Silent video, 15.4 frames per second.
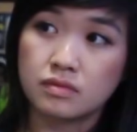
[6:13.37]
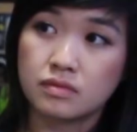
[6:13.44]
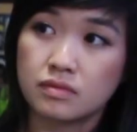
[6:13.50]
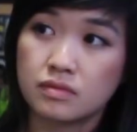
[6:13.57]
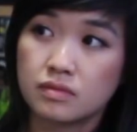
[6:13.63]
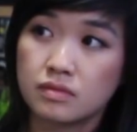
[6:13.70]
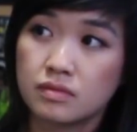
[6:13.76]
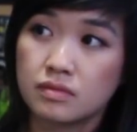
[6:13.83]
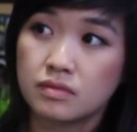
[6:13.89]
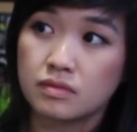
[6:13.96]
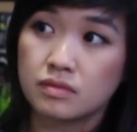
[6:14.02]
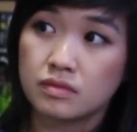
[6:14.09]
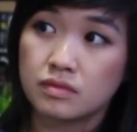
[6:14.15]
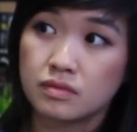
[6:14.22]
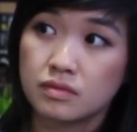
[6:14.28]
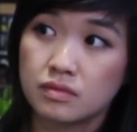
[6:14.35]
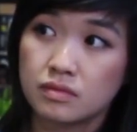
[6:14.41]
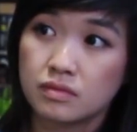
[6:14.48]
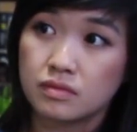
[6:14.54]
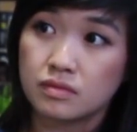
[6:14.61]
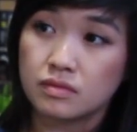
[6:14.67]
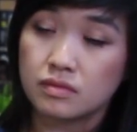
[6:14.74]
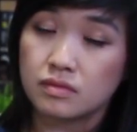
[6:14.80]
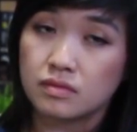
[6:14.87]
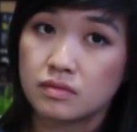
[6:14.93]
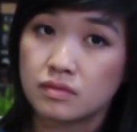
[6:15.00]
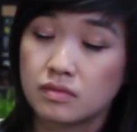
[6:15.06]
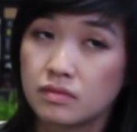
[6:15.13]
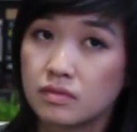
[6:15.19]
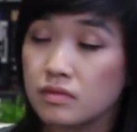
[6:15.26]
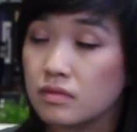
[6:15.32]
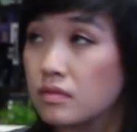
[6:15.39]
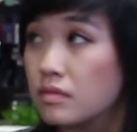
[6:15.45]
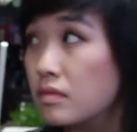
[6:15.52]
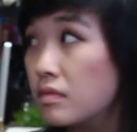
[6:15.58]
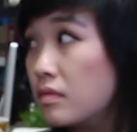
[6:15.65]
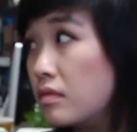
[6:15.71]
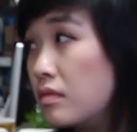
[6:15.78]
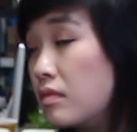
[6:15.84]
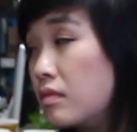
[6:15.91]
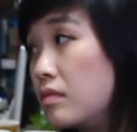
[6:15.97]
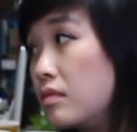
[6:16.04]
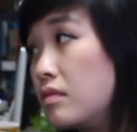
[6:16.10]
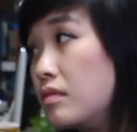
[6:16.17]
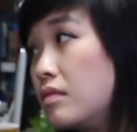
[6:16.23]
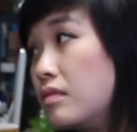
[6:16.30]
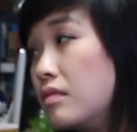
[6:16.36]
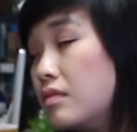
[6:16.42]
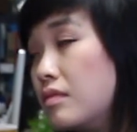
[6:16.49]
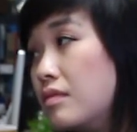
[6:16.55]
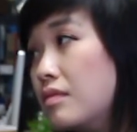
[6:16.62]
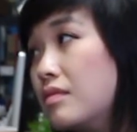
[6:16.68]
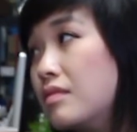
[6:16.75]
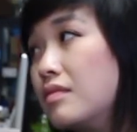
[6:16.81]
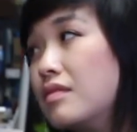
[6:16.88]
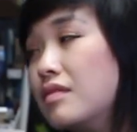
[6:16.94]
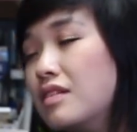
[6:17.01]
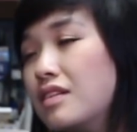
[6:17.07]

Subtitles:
The person shown says nothing.